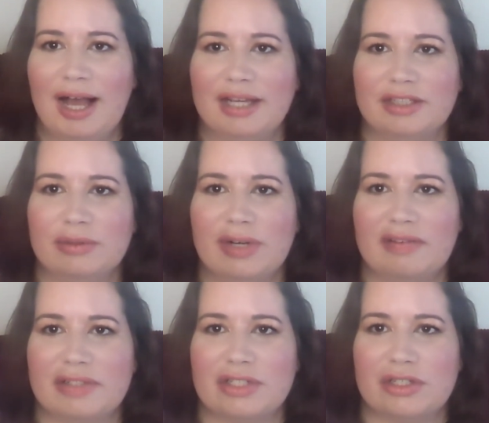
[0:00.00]
I don't
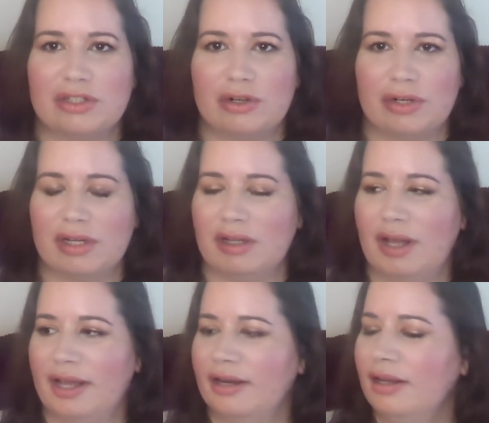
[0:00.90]
have a starting
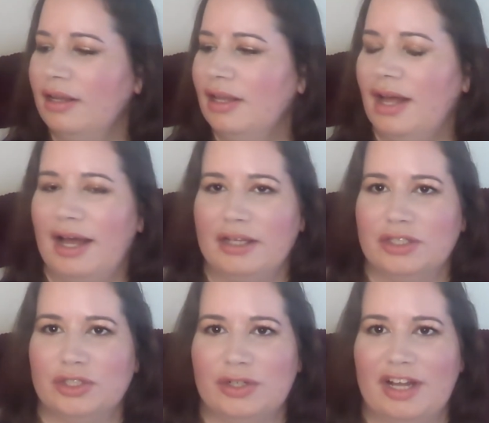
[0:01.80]
line. I
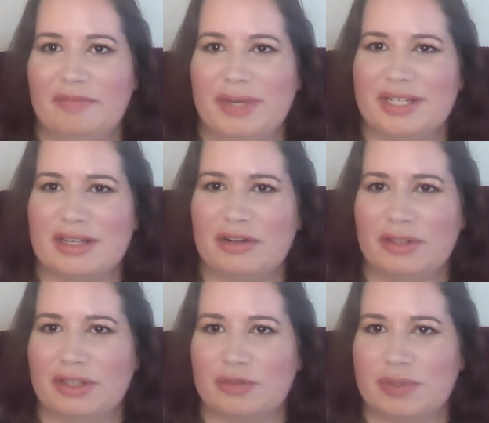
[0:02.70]
should have, because I don't
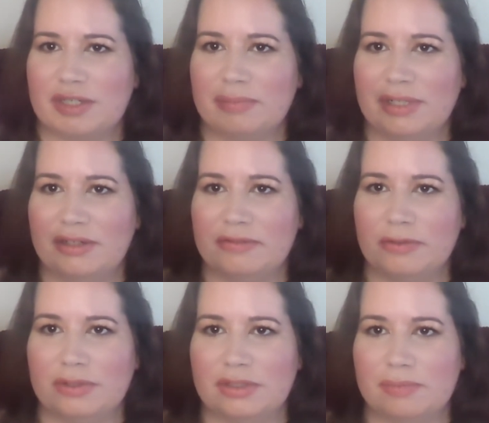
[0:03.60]
think this was completely
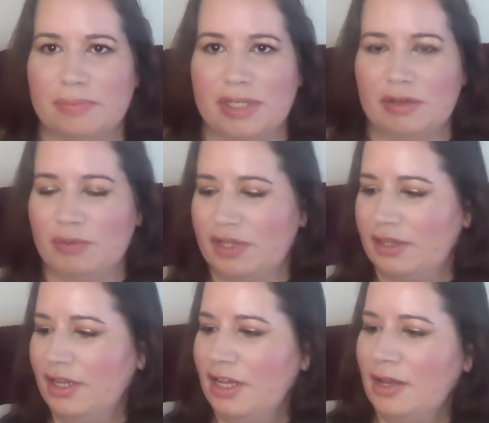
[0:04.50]
full to begin with,
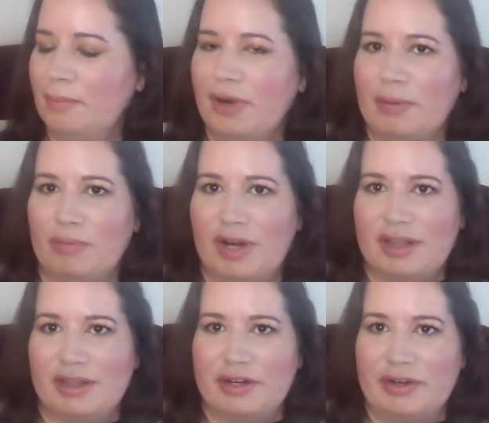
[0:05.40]
but I'm
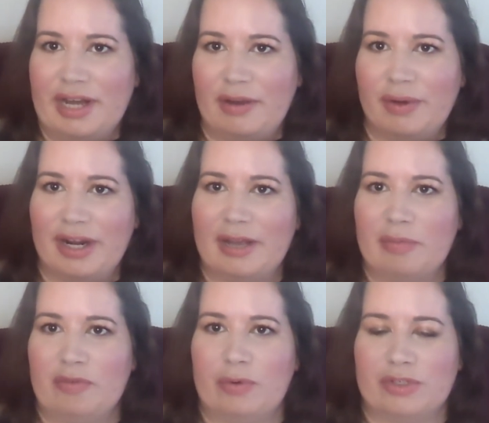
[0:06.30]
right there now, and I am
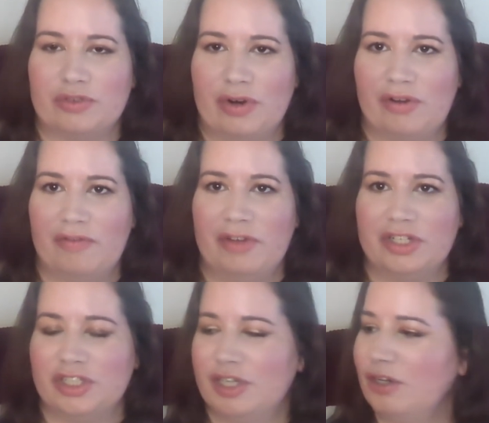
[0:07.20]
of course trying to
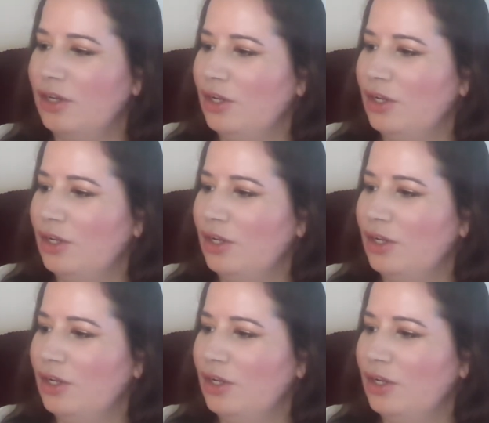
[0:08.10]
finish it.